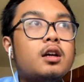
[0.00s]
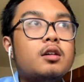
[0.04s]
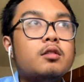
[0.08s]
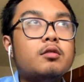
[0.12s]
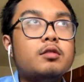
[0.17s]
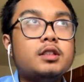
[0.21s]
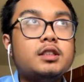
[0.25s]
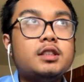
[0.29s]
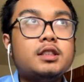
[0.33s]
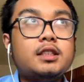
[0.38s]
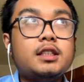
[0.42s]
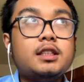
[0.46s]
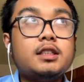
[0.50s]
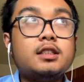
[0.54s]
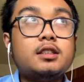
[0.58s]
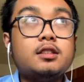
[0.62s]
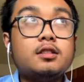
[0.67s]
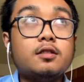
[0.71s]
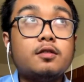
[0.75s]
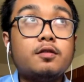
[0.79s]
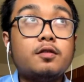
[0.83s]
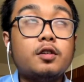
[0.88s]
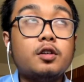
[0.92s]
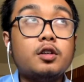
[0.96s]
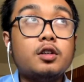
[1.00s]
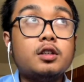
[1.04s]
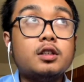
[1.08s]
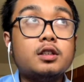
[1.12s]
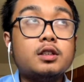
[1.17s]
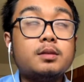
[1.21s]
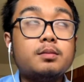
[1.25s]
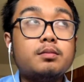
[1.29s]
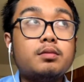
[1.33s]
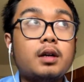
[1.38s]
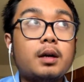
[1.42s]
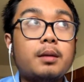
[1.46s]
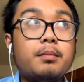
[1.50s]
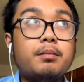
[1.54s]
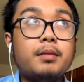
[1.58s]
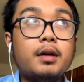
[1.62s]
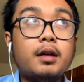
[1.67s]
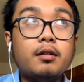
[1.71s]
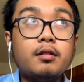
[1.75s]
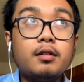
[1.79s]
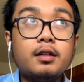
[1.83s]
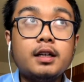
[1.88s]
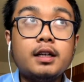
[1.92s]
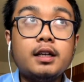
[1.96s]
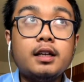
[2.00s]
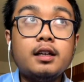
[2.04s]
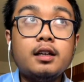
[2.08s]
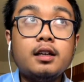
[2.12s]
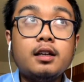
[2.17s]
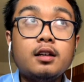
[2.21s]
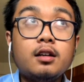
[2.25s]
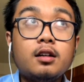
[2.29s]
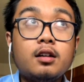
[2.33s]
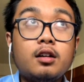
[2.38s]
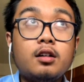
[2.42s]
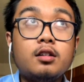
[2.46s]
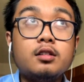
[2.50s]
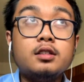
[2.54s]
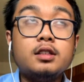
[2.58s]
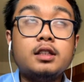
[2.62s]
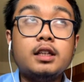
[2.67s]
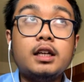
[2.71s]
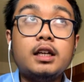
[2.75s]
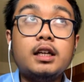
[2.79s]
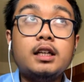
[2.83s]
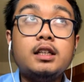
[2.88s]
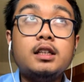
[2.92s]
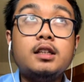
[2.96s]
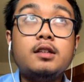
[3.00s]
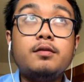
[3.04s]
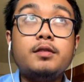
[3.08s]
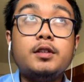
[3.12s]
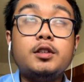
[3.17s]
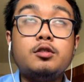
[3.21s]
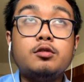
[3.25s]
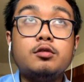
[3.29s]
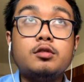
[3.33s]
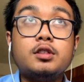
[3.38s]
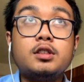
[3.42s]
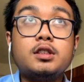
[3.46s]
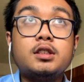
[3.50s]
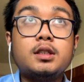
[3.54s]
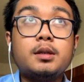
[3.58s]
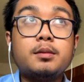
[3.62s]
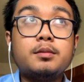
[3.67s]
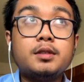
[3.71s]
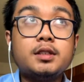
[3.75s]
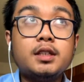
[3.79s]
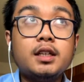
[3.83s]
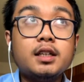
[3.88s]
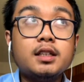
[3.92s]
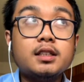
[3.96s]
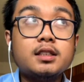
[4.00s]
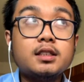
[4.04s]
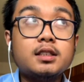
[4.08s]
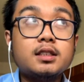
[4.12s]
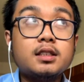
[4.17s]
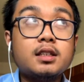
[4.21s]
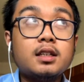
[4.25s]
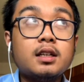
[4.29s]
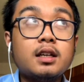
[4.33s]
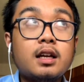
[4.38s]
which seeks to focus primarily on the individual subject